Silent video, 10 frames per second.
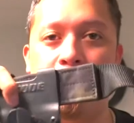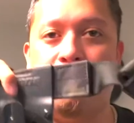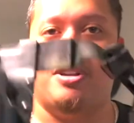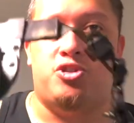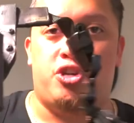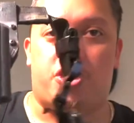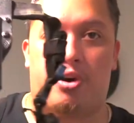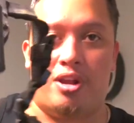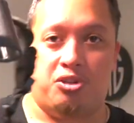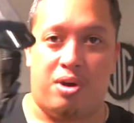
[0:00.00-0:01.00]
offense,
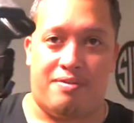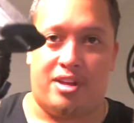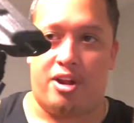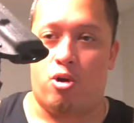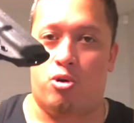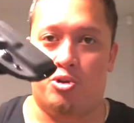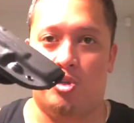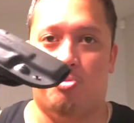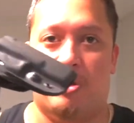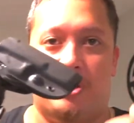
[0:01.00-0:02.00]
G-Code, I do have a lot of your
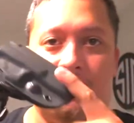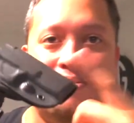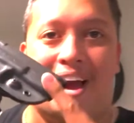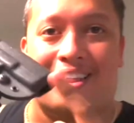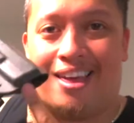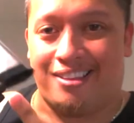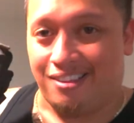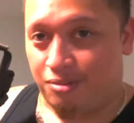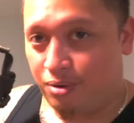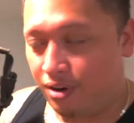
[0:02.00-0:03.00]
holsters, but I do not like
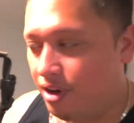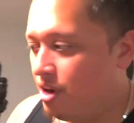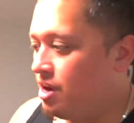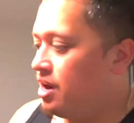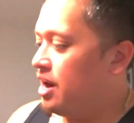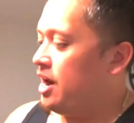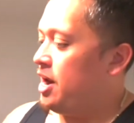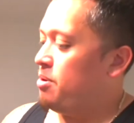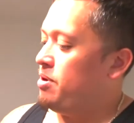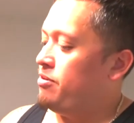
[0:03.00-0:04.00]
this one.
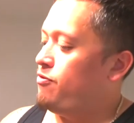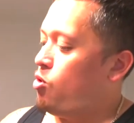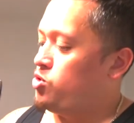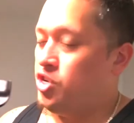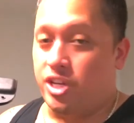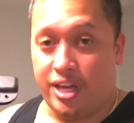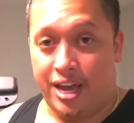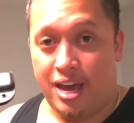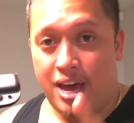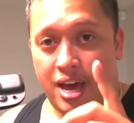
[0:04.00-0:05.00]

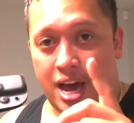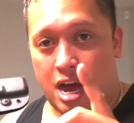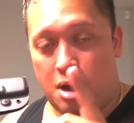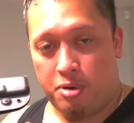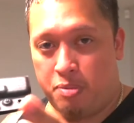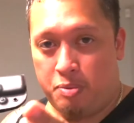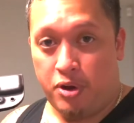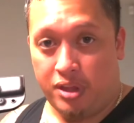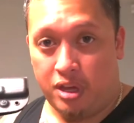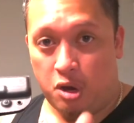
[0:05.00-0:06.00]
Unfortunately, I'm going to be
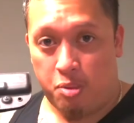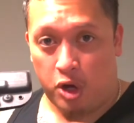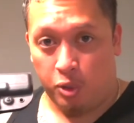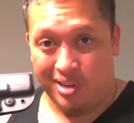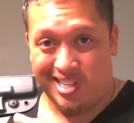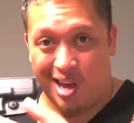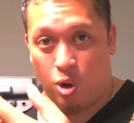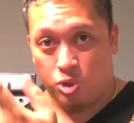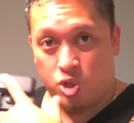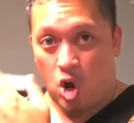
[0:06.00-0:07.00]
putting the Cabal USA
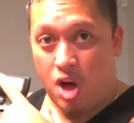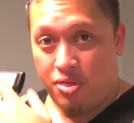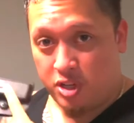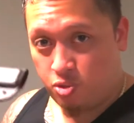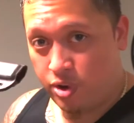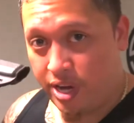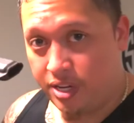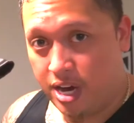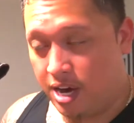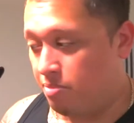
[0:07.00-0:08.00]
holster on this rig
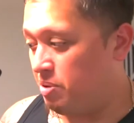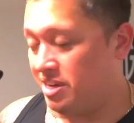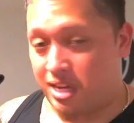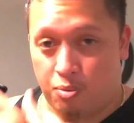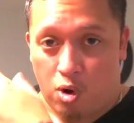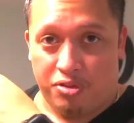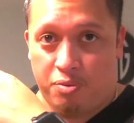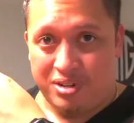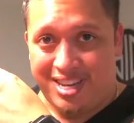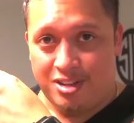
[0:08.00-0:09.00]
because I want the
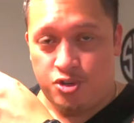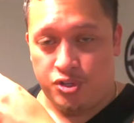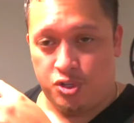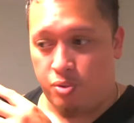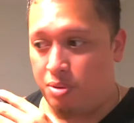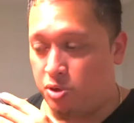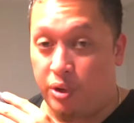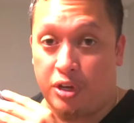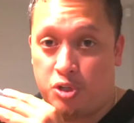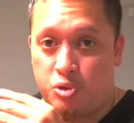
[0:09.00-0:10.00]
retention, so when I'm
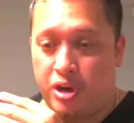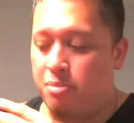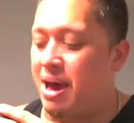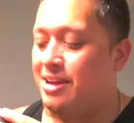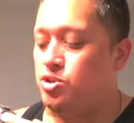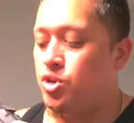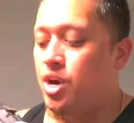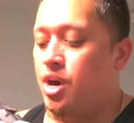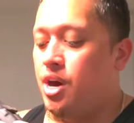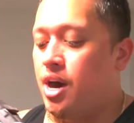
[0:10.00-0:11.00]
doing a two-gun match,
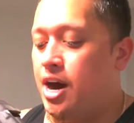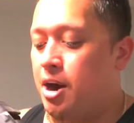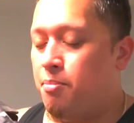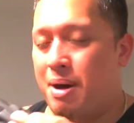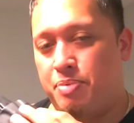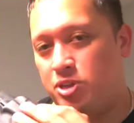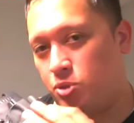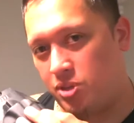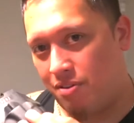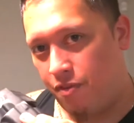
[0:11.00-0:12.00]
my
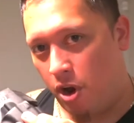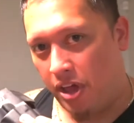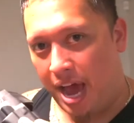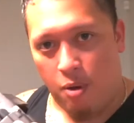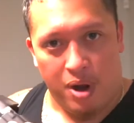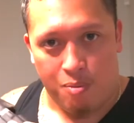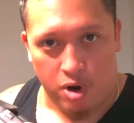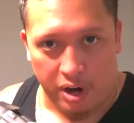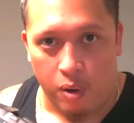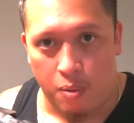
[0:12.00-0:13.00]
pistol's not falling out when I'm
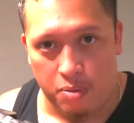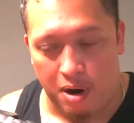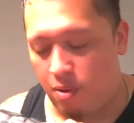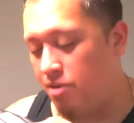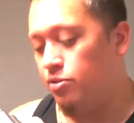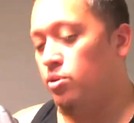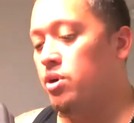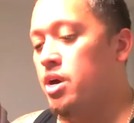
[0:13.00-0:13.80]
running around with my rifle.